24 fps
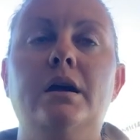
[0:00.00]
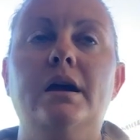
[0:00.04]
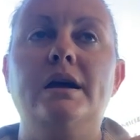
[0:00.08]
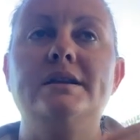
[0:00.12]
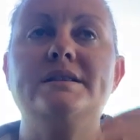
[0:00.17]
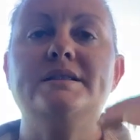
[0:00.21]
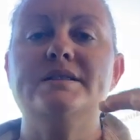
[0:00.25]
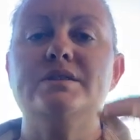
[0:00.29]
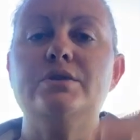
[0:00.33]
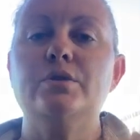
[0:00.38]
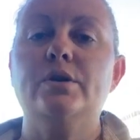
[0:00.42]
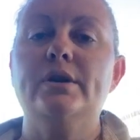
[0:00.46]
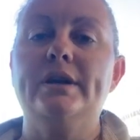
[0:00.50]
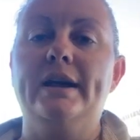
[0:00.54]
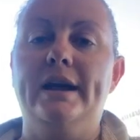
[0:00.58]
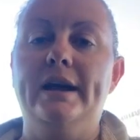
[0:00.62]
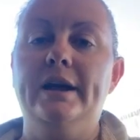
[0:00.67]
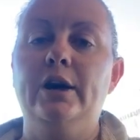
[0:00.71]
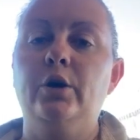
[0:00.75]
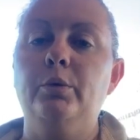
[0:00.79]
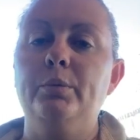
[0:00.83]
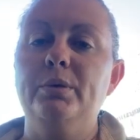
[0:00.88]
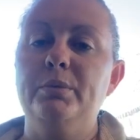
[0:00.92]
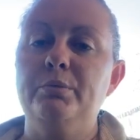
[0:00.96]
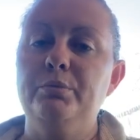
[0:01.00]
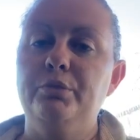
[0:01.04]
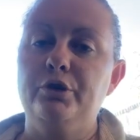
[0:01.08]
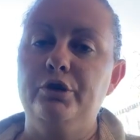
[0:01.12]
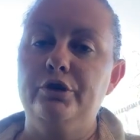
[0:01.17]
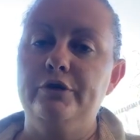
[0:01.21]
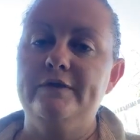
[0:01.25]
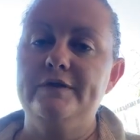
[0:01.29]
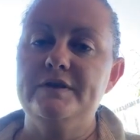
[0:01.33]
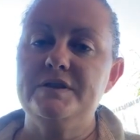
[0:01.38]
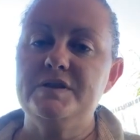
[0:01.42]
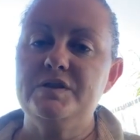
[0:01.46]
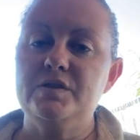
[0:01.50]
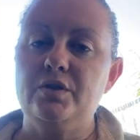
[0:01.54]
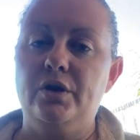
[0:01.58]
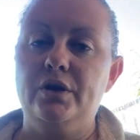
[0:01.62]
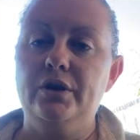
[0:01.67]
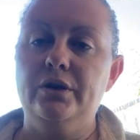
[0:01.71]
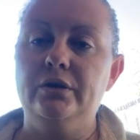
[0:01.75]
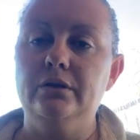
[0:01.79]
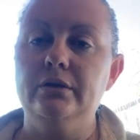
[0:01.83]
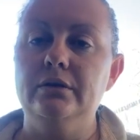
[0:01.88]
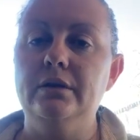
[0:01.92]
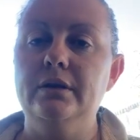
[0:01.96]
it's still going to help improve the
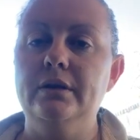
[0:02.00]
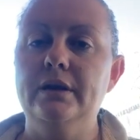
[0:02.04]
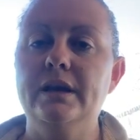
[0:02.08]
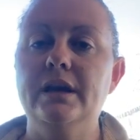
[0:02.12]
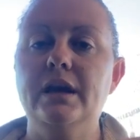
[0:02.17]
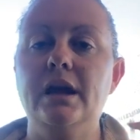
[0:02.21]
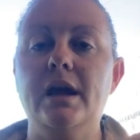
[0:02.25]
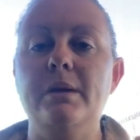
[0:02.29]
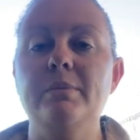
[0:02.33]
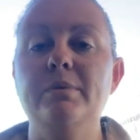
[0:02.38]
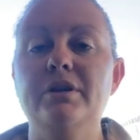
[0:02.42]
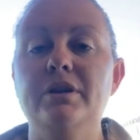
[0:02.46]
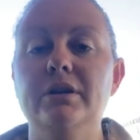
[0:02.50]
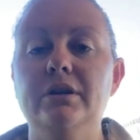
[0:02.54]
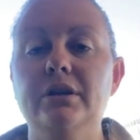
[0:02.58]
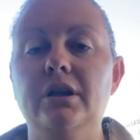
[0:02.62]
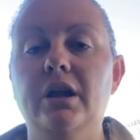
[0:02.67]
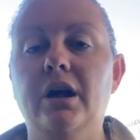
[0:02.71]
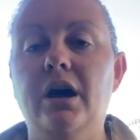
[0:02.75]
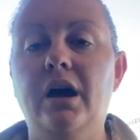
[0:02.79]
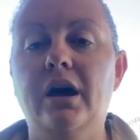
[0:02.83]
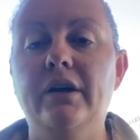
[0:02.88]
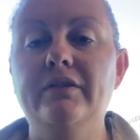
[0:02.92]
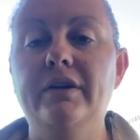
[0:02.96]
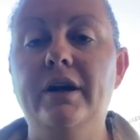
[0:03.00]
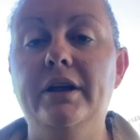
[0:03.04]
soil, keep it alive.